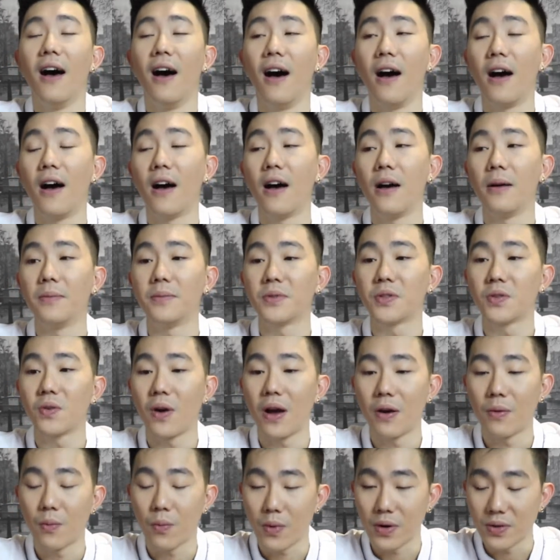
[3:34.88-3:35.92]
Um, so
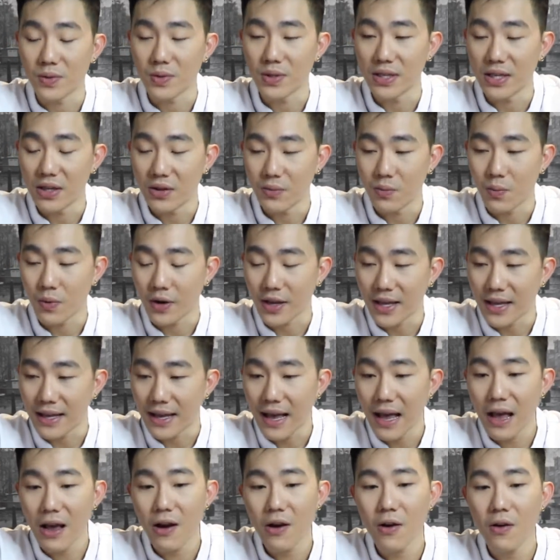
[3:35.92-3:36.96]
I was either working
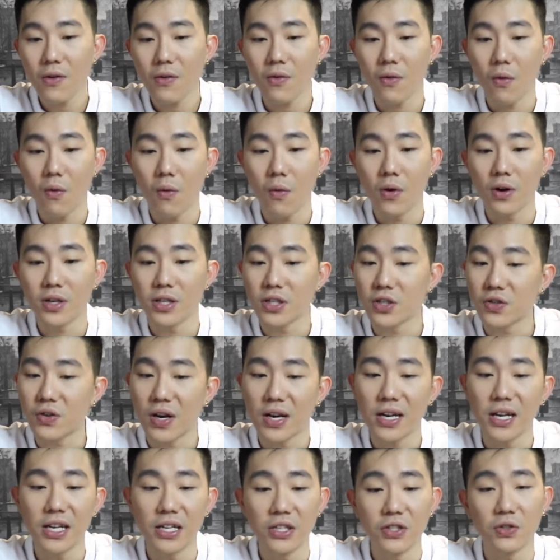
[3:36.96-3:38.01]
out or just
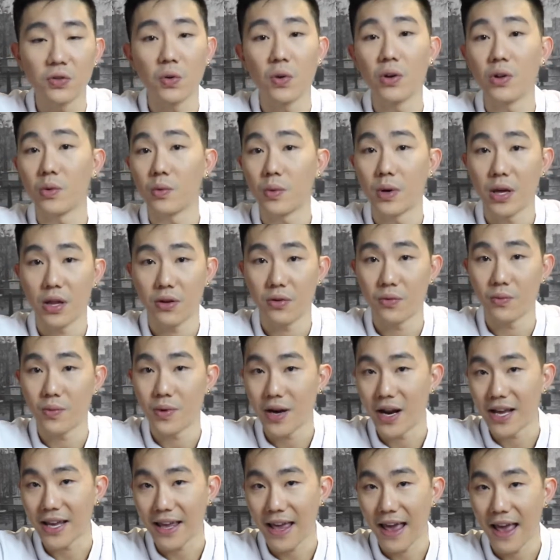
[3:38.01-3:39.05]
trying to enjoy the weather
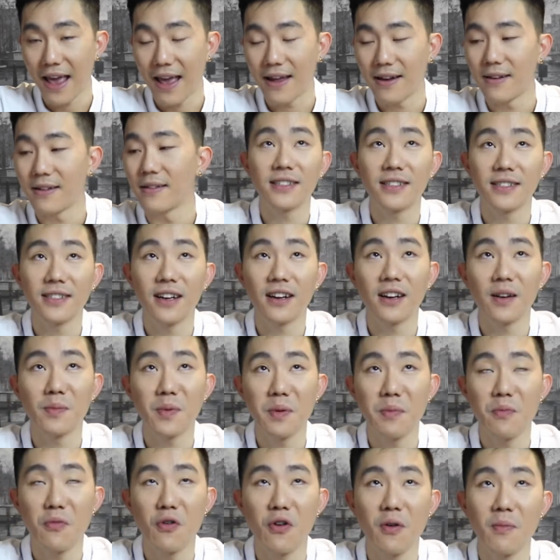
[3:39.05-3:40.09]
when I can. To talk a
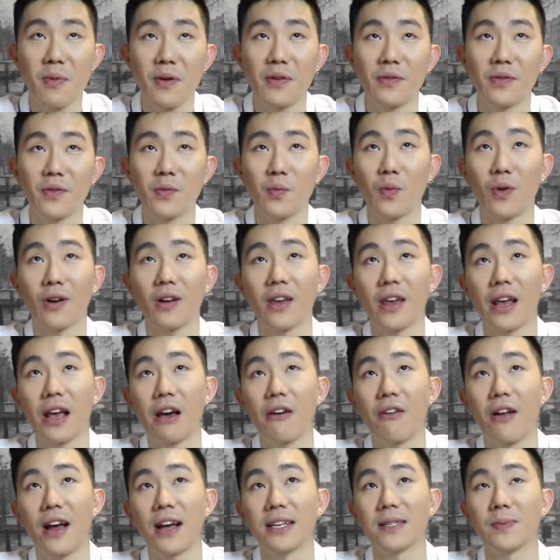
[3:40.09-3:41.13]
bit more about the working
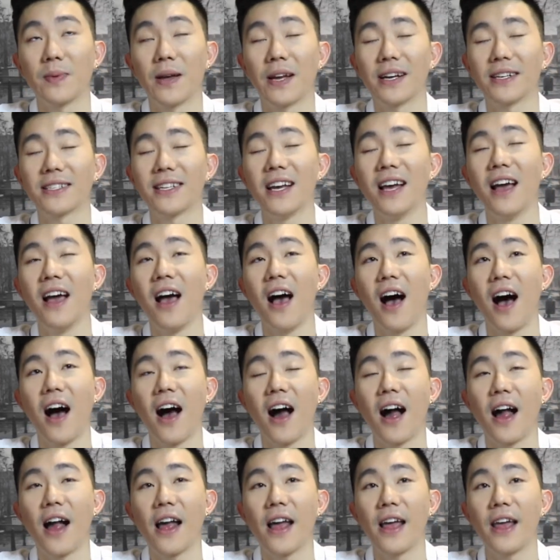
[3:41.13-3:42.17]
out aspect,
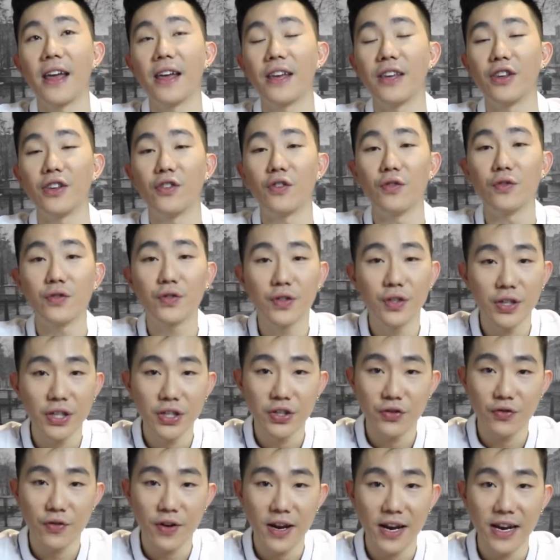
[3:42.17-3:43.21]
I usually
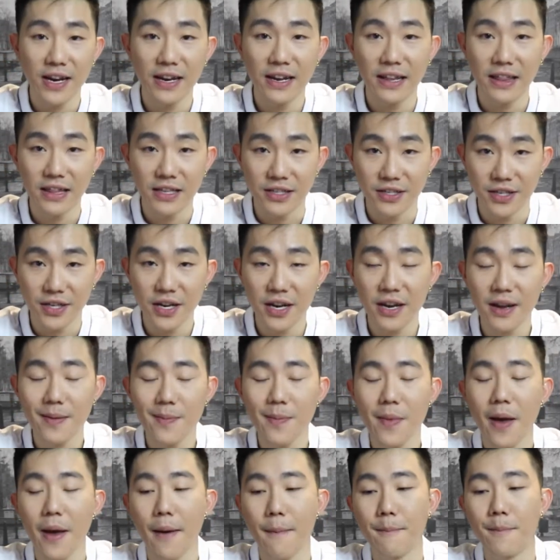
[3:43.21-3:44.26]
train in the
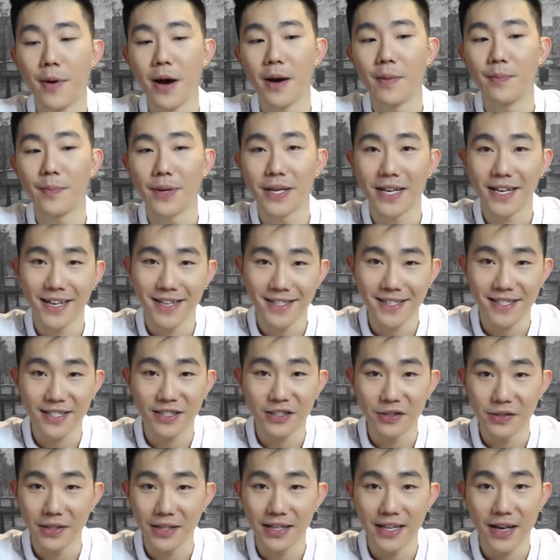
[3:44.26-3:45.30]
gym, but because
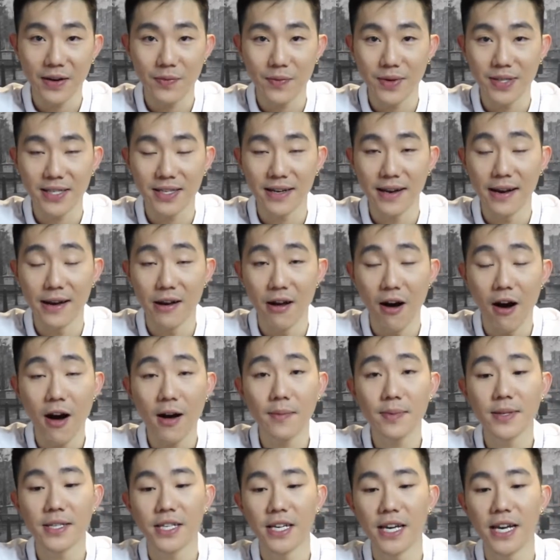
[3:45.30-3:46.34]
clearly that wasn't an
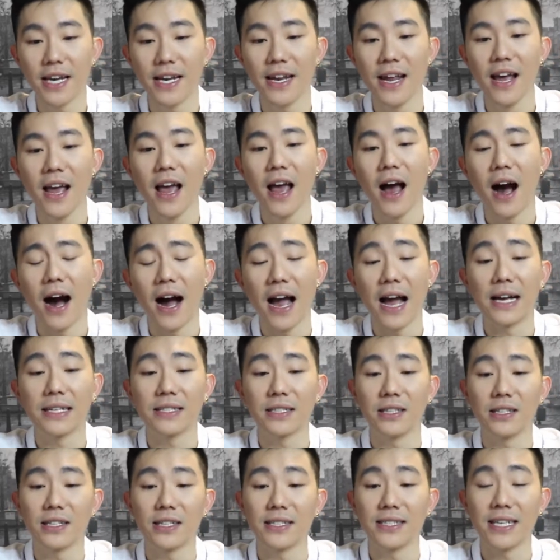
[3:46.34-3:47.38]
option, I had
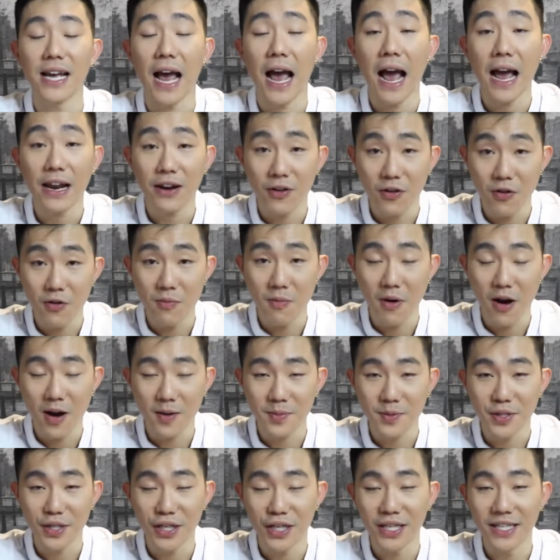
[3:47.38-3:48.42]
to look into at home
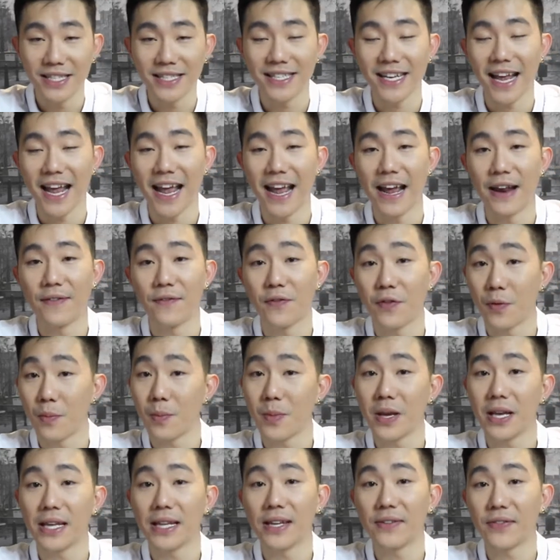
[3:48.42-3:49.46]
options. And for
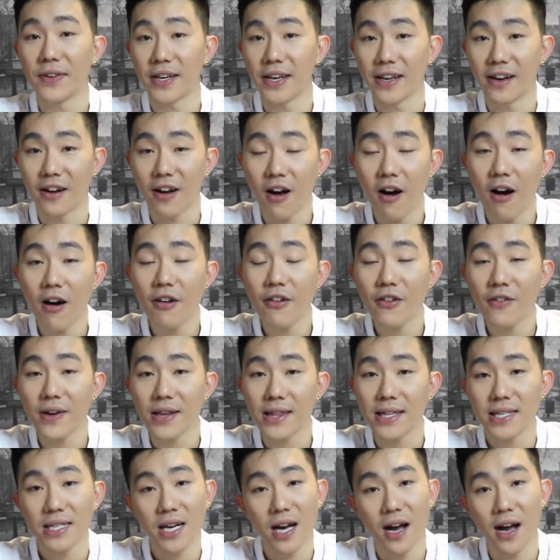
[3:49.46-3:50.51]
me living in a condo
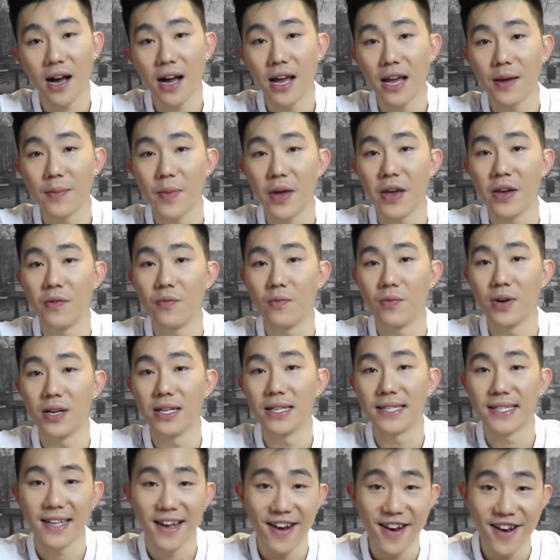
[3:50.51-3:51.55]
at the time, it
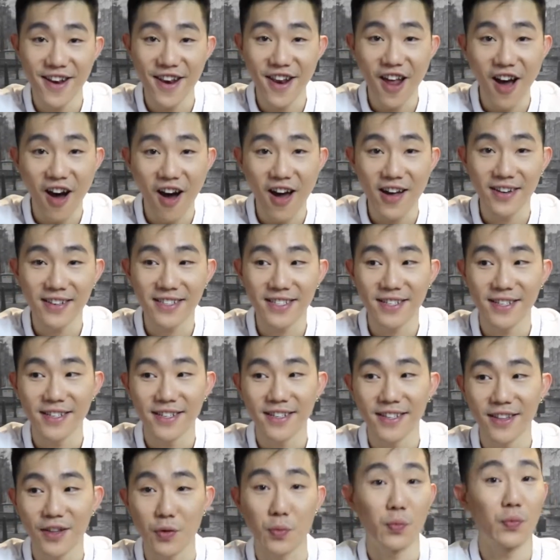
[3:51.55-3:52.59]
was not
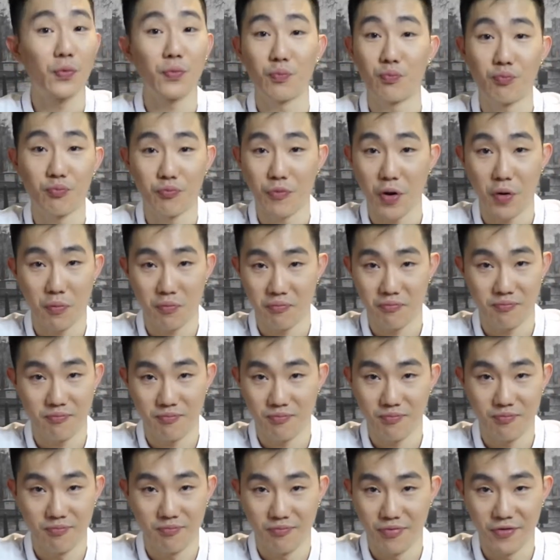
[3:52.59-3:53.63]
the
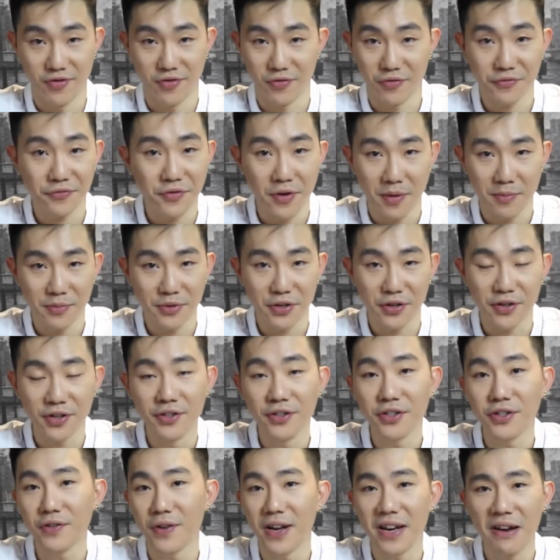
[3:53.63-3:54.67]
there's not much you can
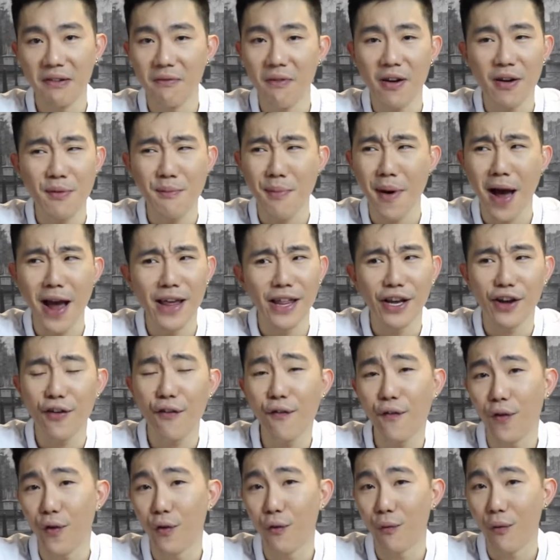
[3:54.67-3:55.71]
do. I didn't want to buy like a
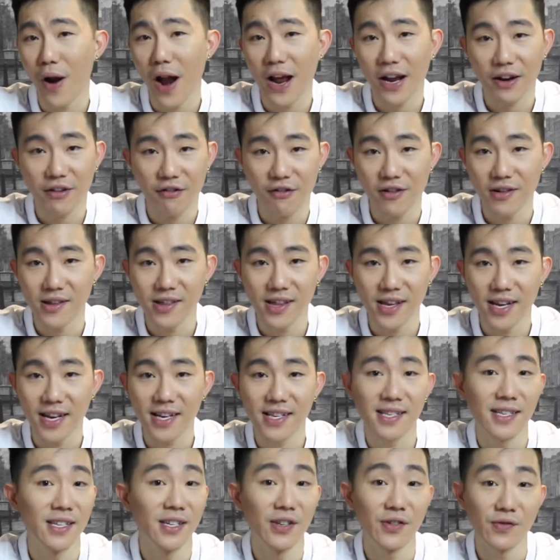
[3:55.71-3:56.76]
full rack or anything
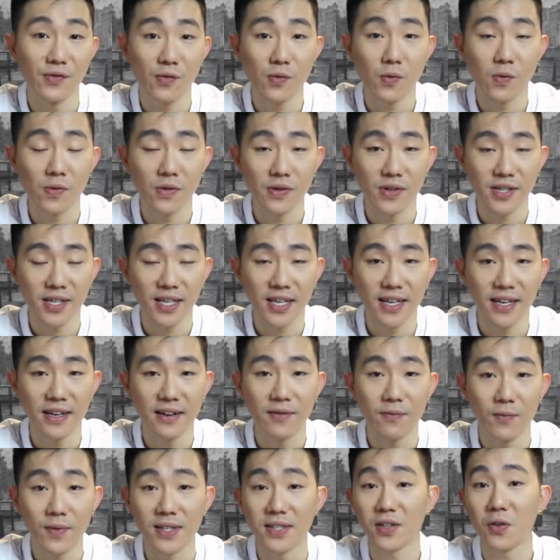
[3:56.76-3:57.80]
because I knew quarantine,
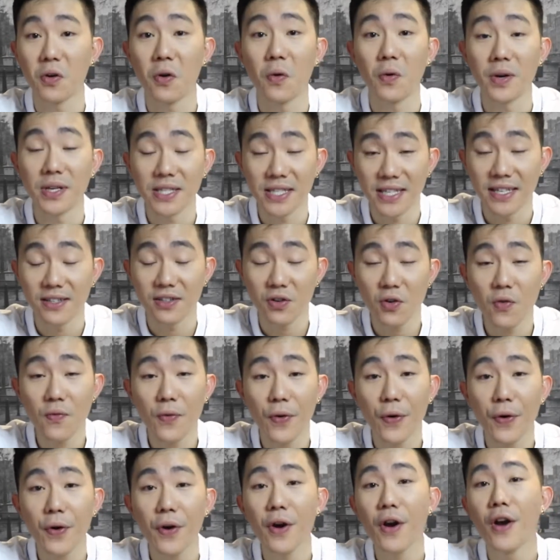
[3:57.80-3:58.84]
once quarantine is
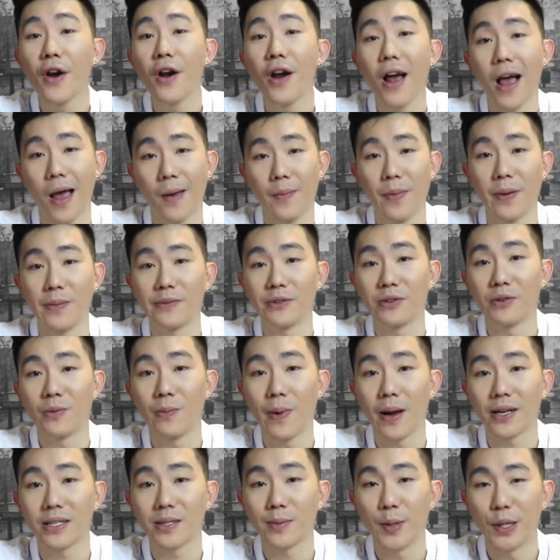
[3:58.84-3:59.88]
over, I'd be able to go
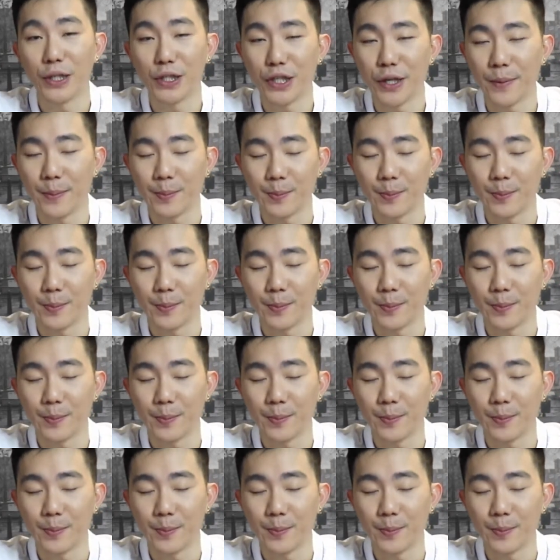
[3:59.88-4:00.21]
back to my gym.